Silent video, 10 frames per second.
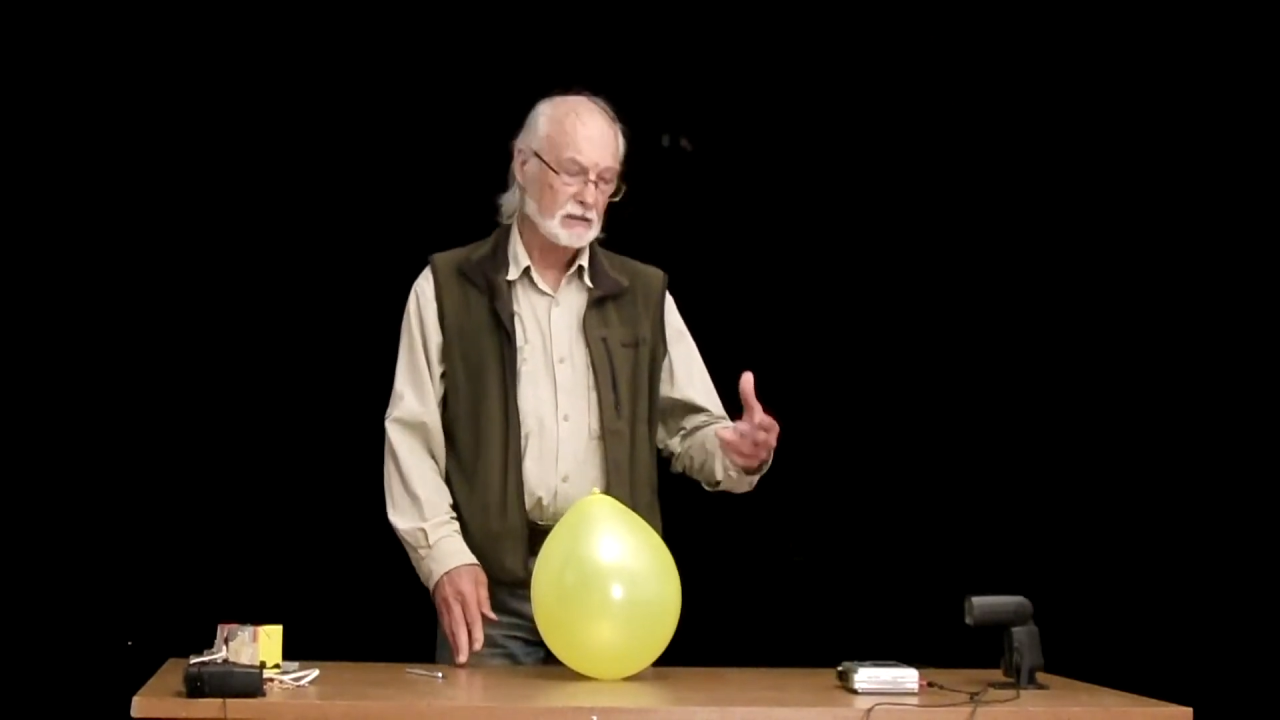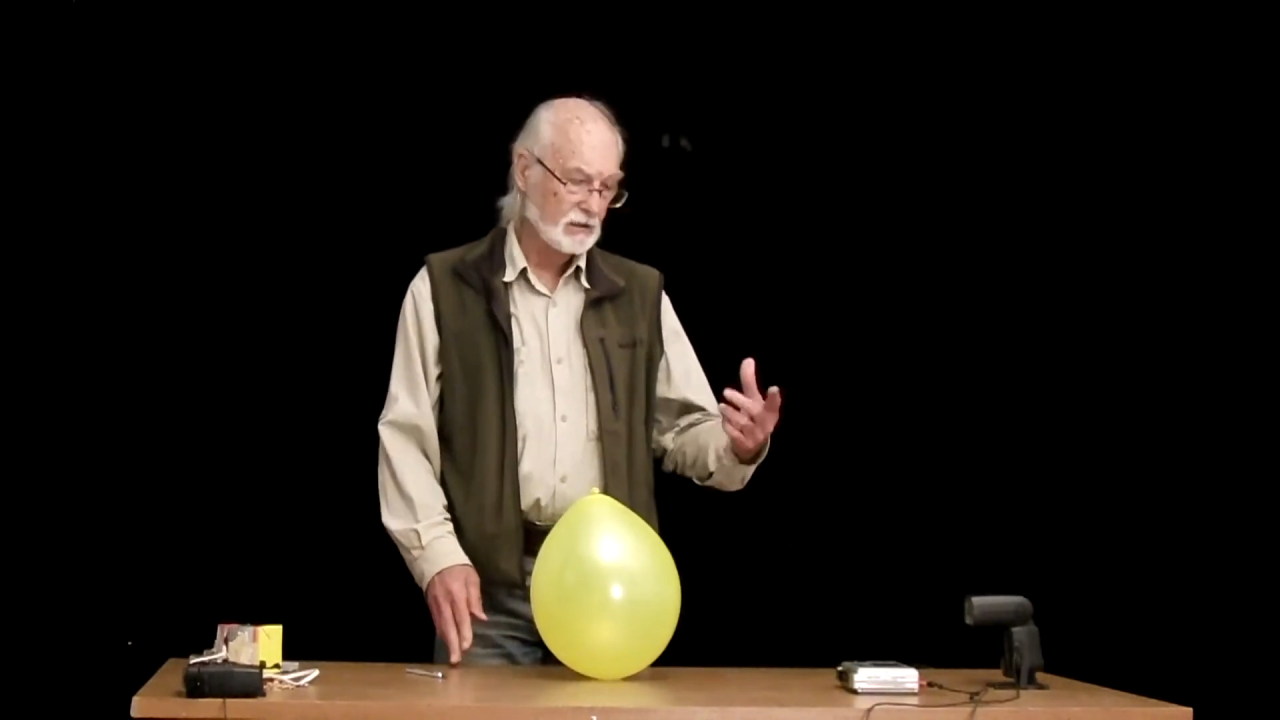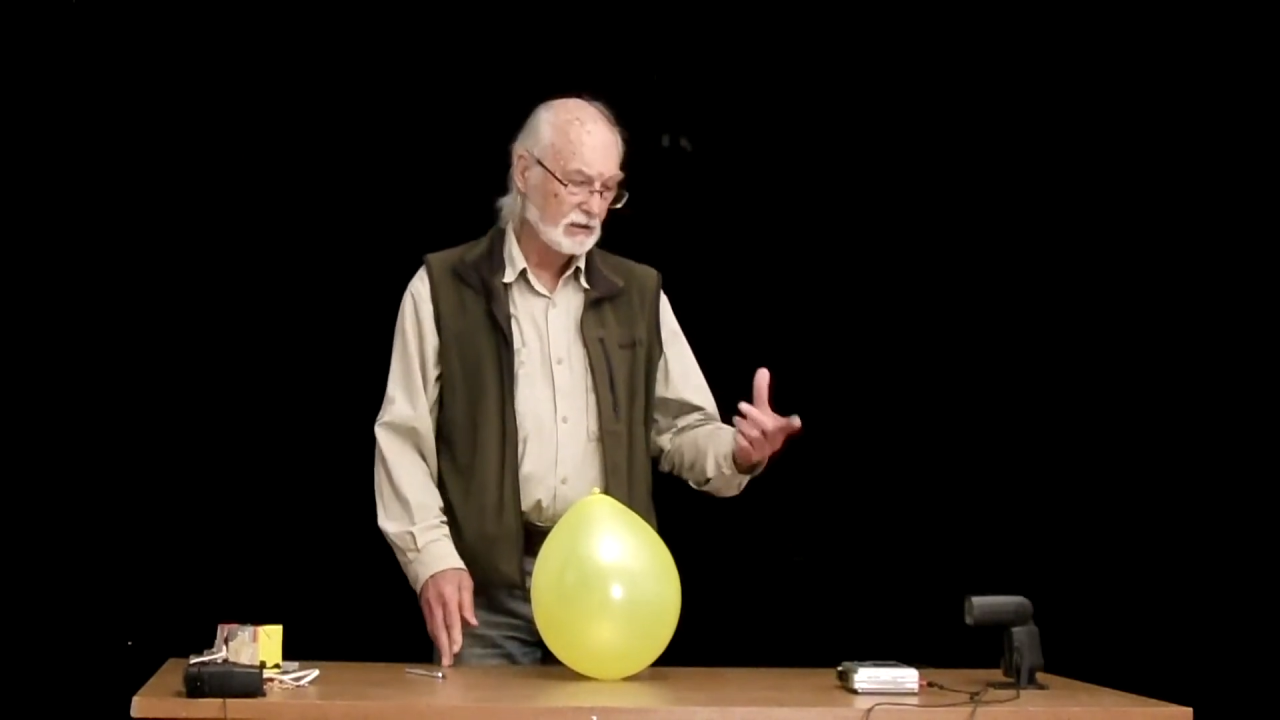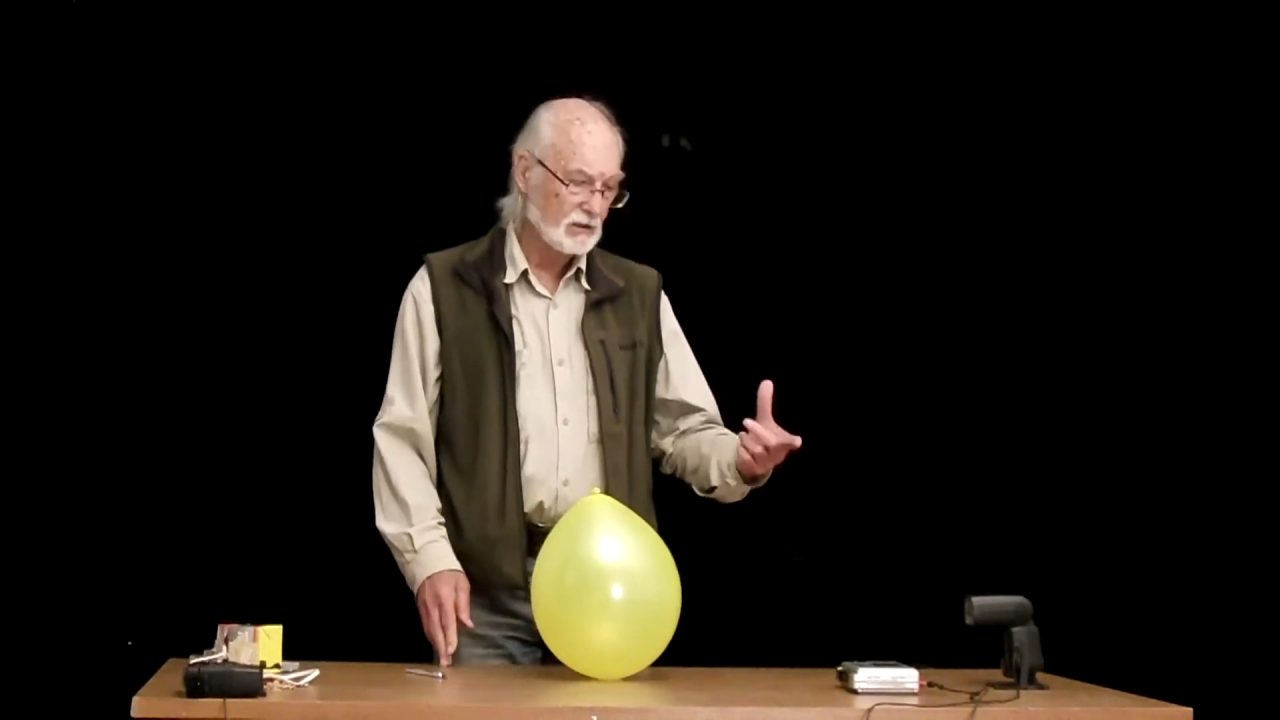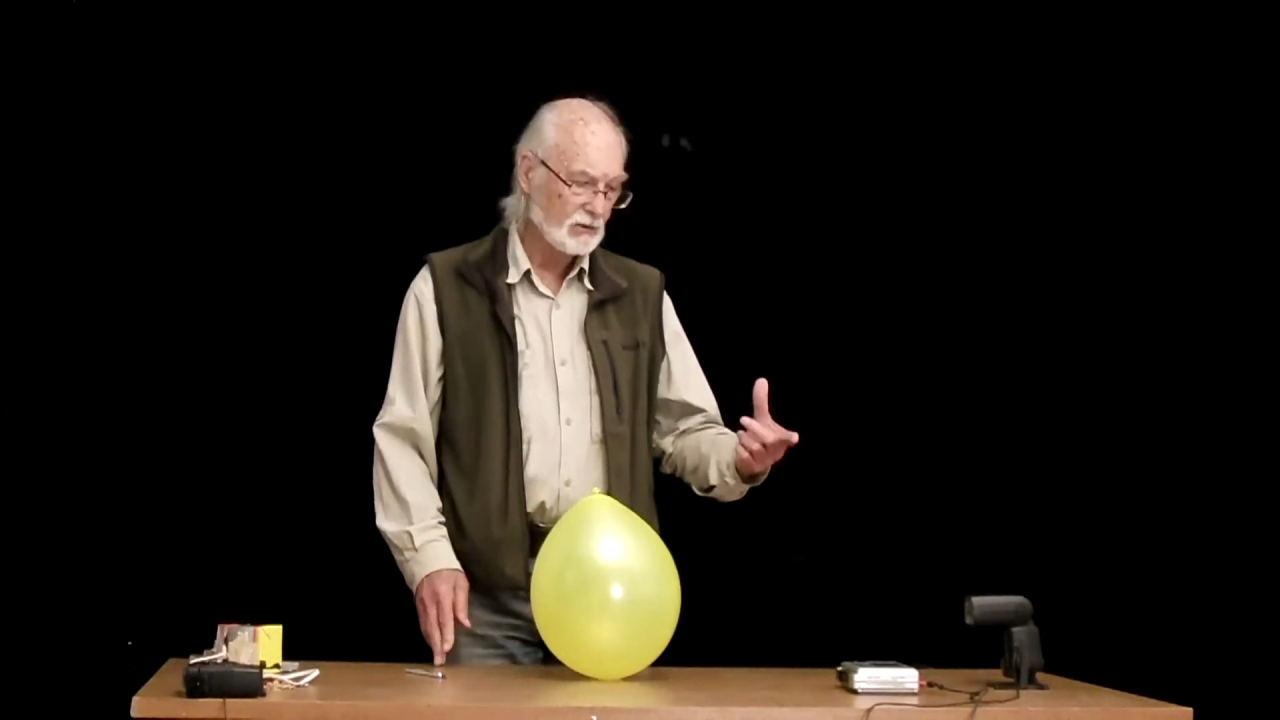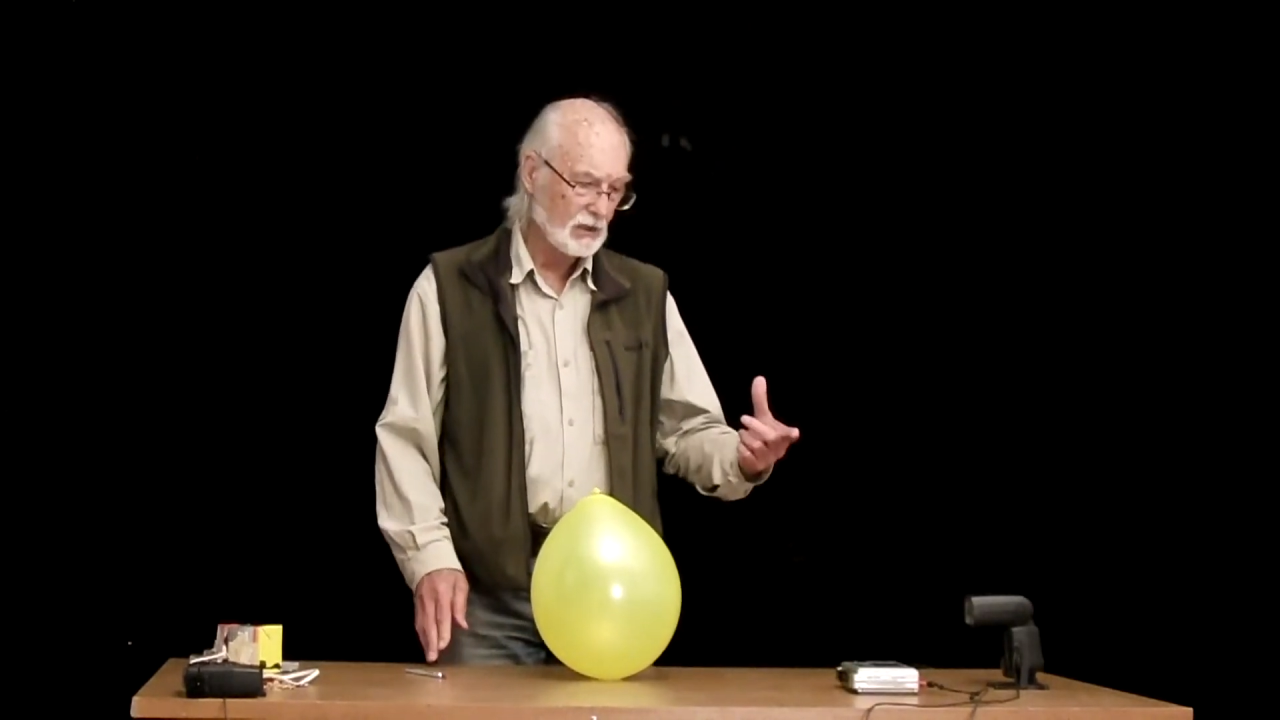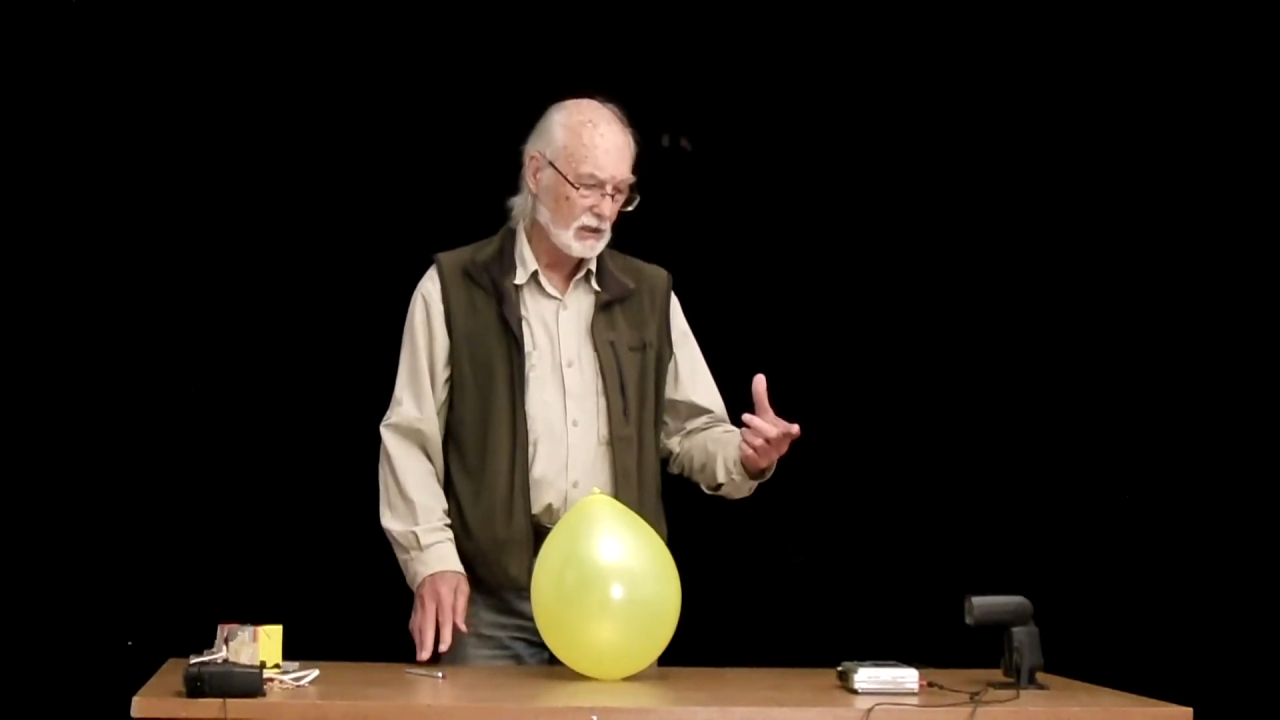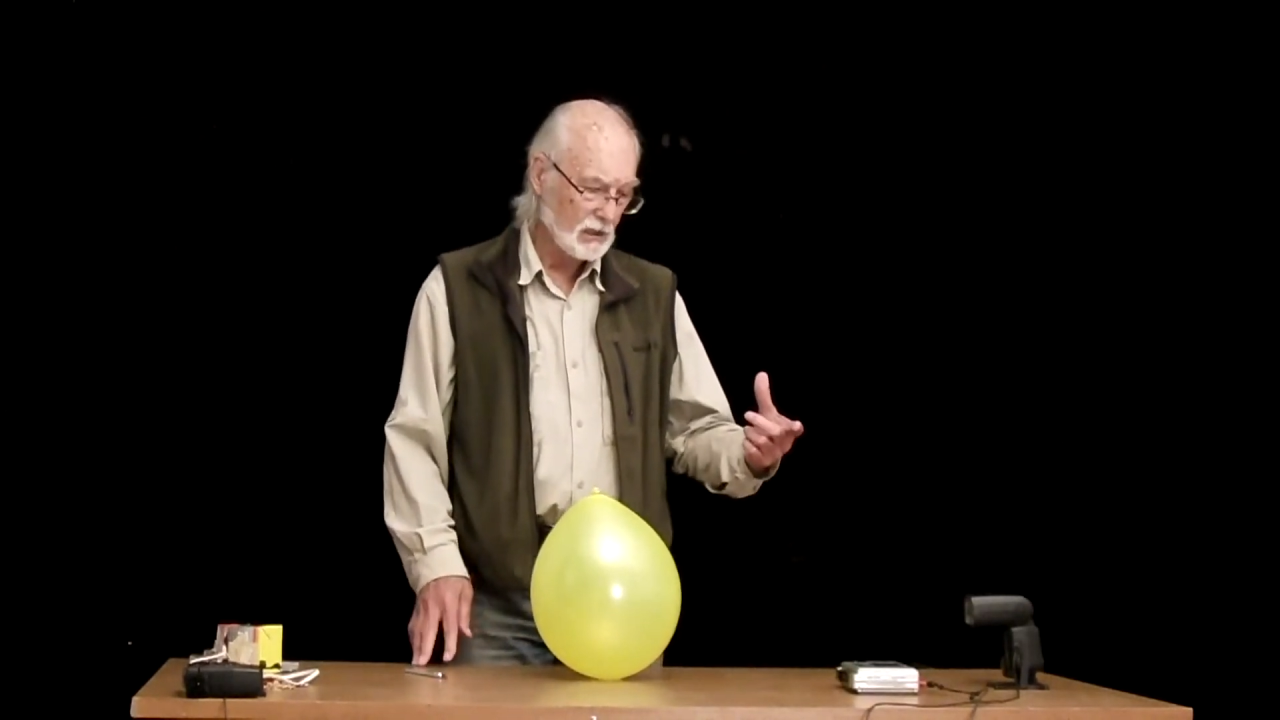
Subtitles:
two,